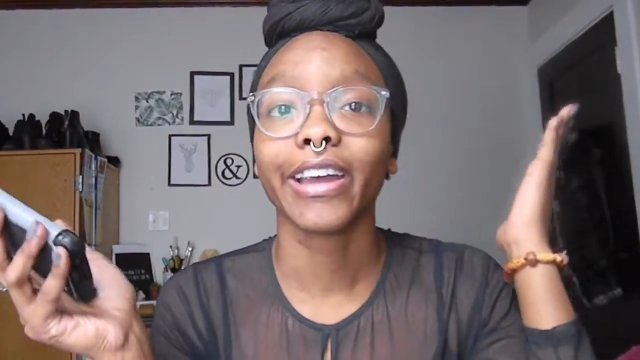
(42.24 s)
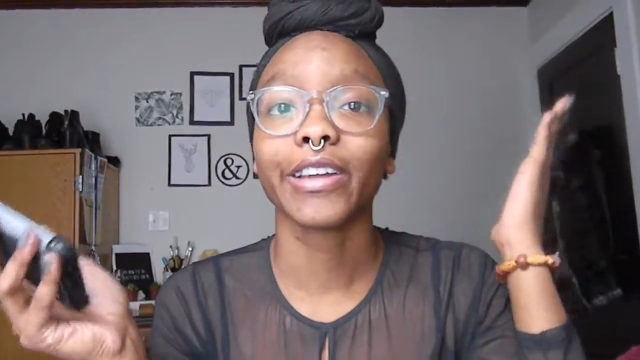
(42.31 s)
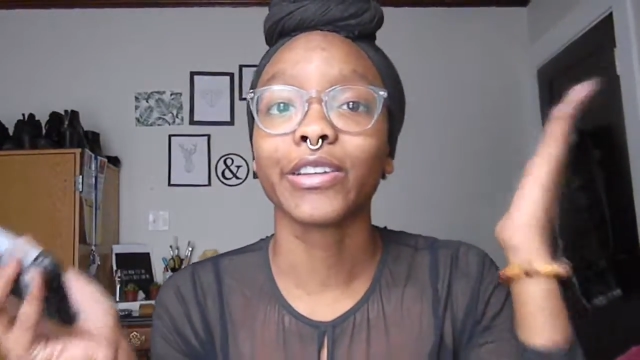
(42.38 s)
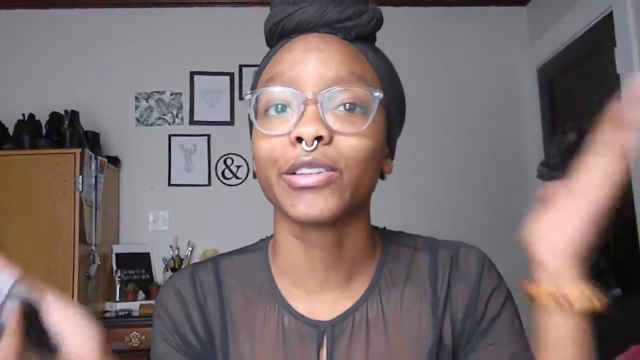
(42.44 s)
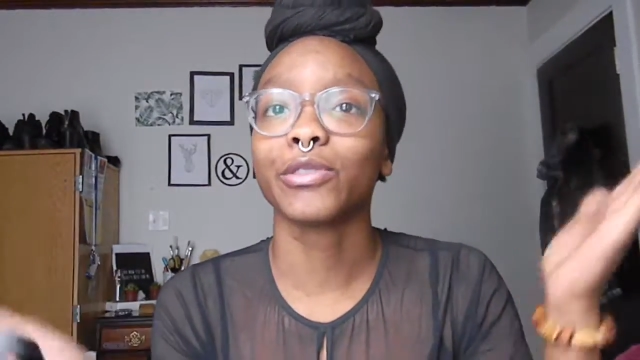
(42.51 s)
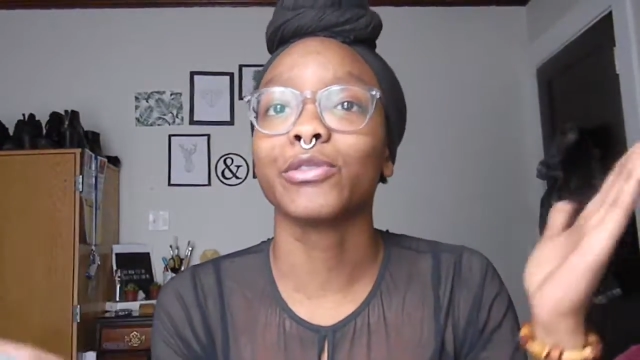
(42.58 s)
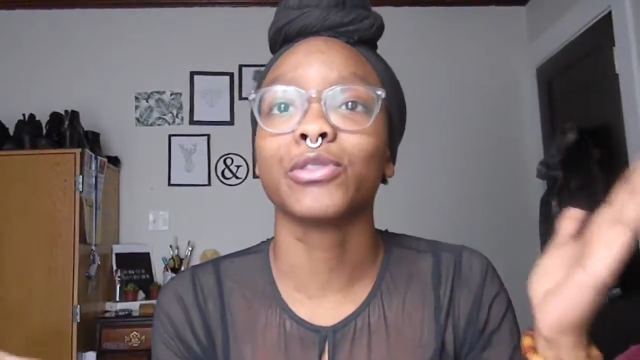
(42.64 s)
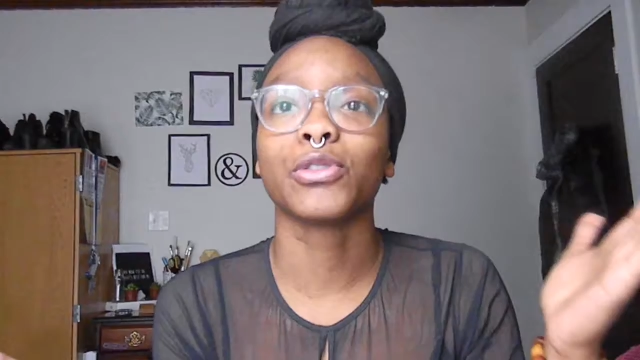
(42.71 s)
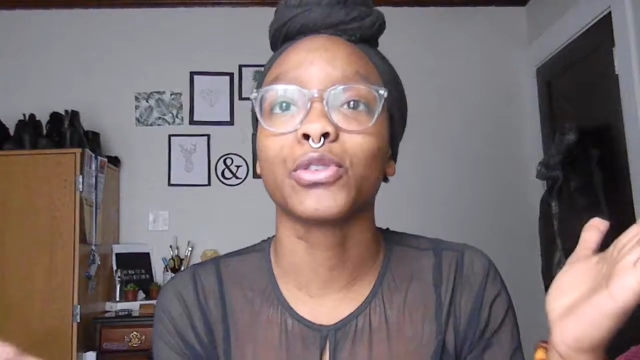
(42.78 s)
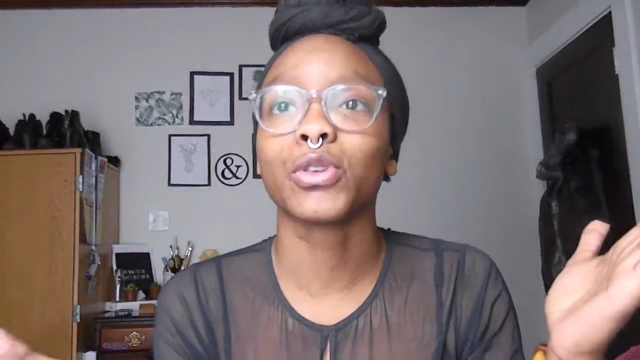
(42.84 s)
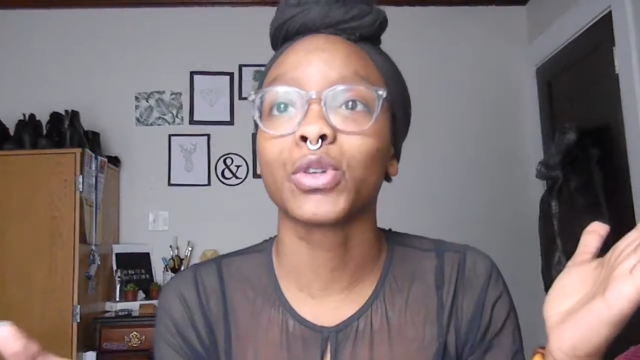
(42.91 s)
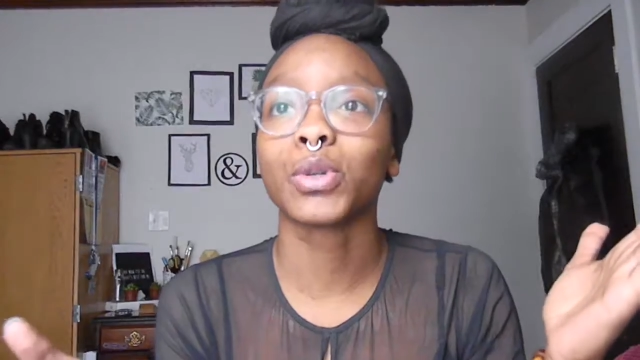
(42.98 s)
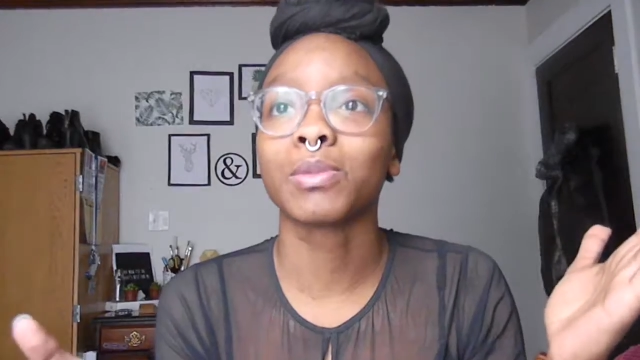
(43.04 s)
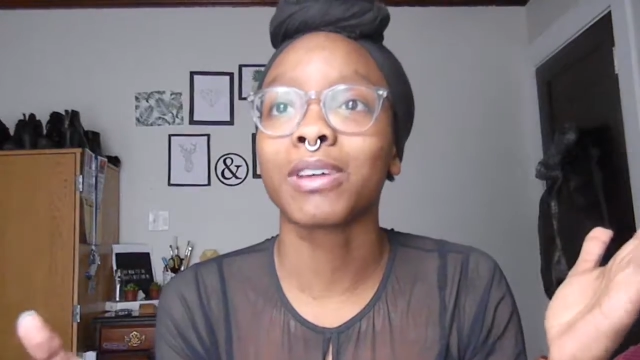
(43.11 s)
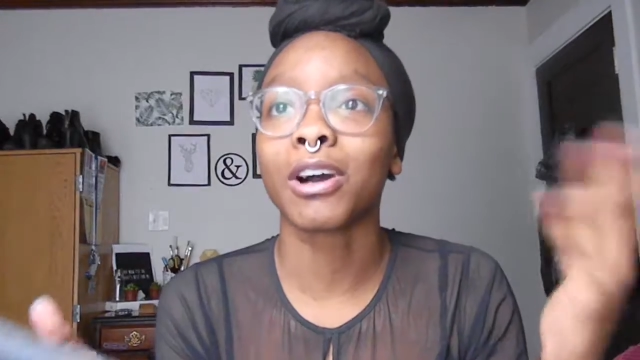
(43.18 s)

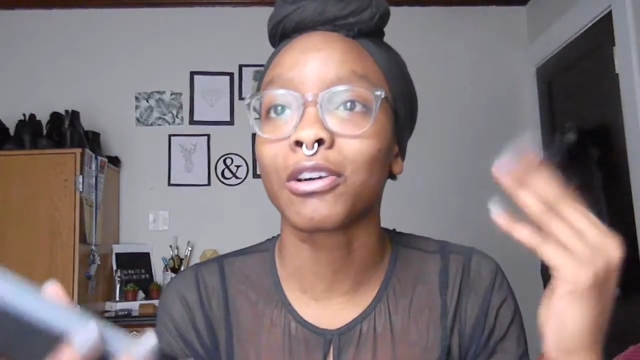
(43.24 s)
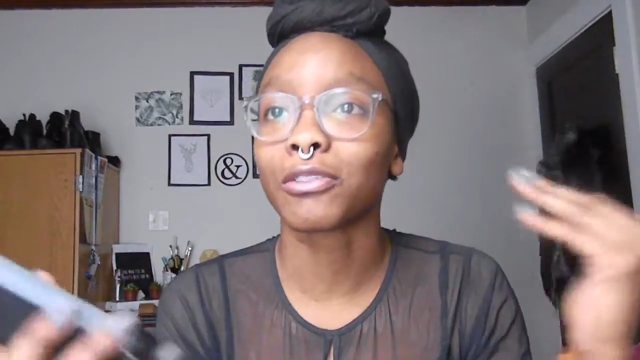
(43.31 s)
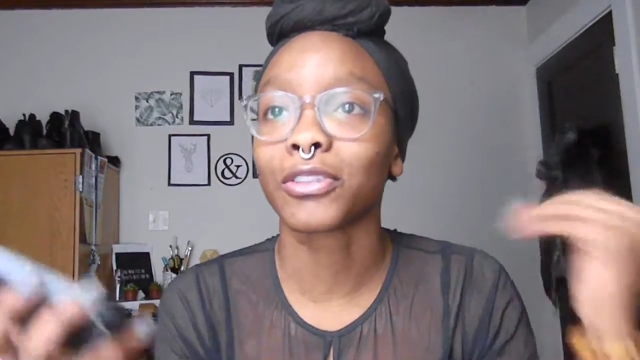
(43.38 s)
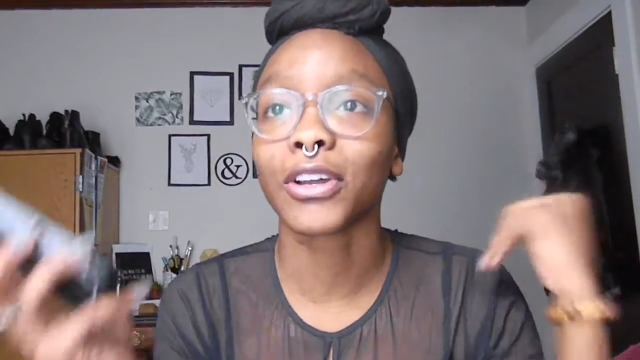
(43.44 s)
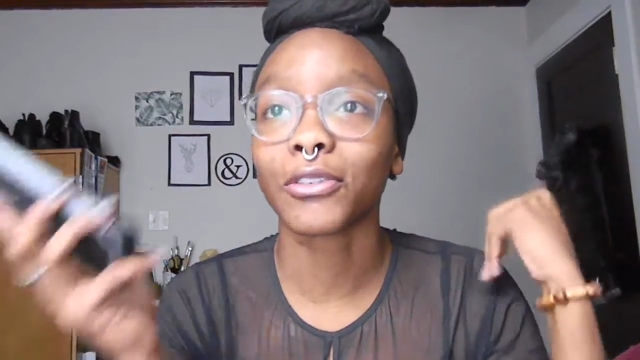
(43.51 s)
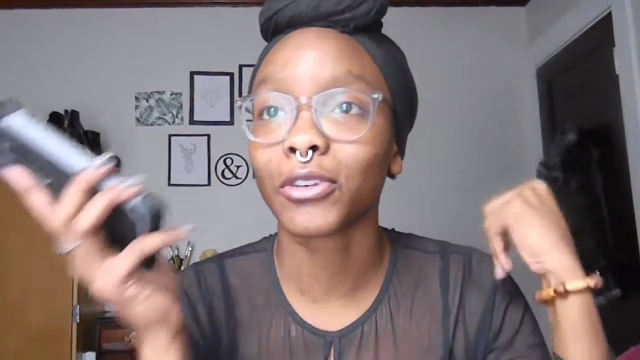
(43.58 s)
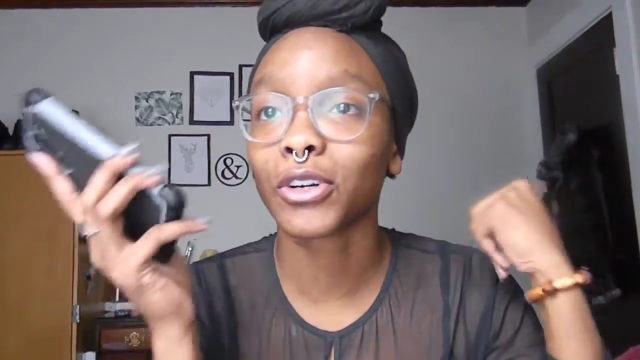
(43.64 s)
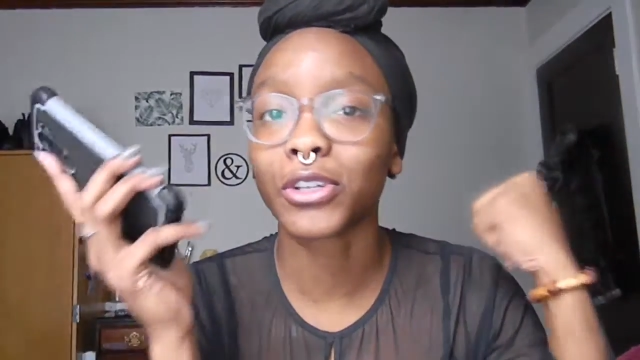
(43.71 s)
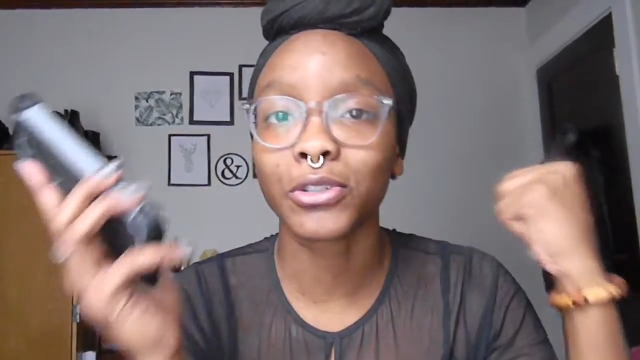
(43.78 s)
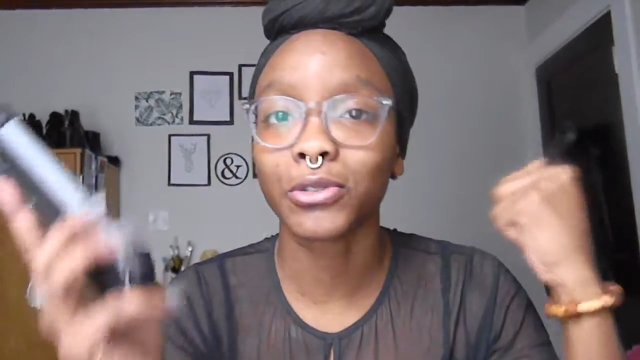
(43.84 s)
YouTube, our favorite